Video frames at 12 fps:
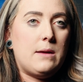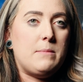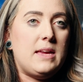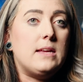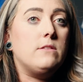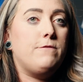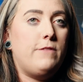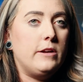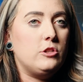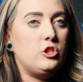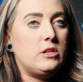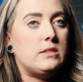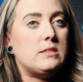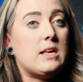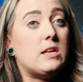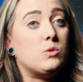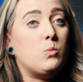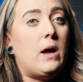them in functions
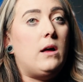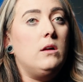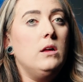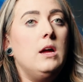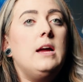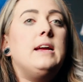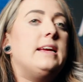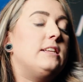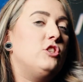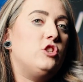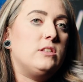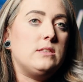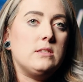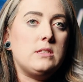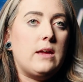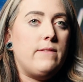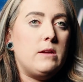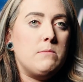as well. It's just a
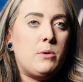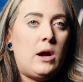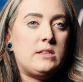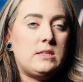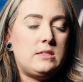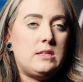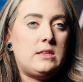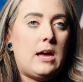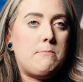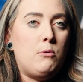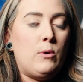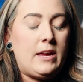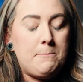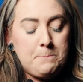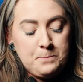saving process at that point.